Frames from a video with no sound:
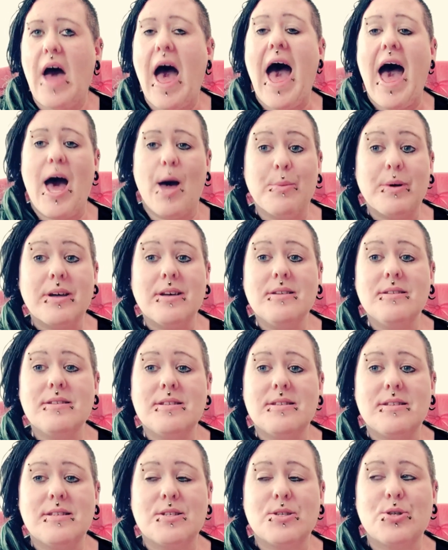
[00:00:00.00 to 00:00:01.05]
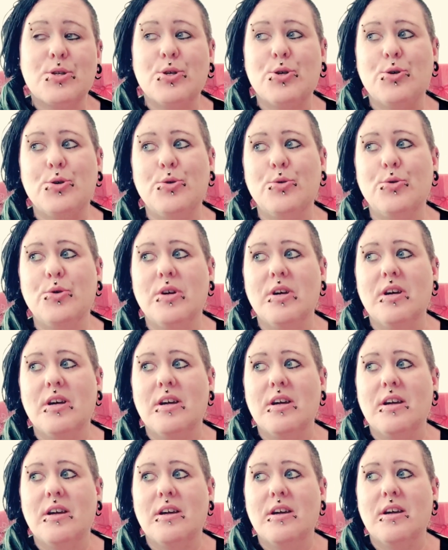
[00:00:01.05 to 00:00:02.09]
habits to
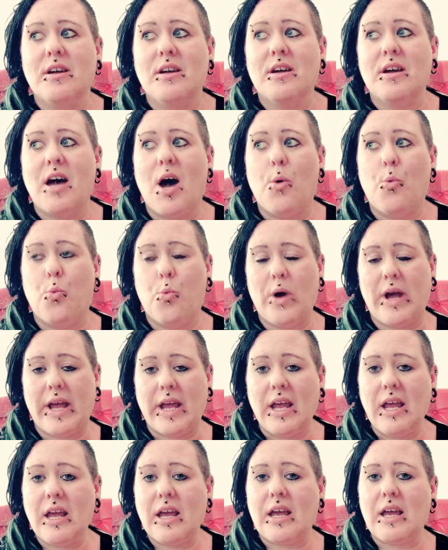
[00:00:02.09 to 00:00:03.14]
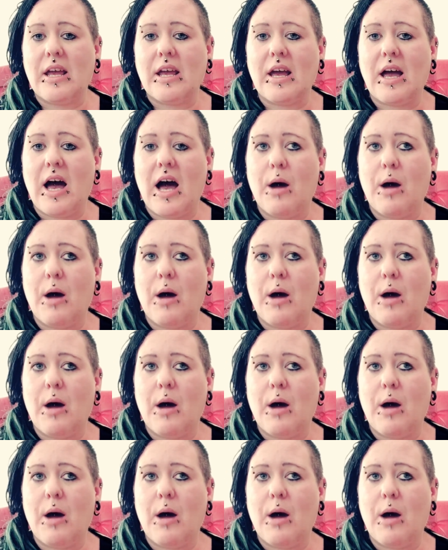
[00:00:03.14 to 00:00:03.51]
a week,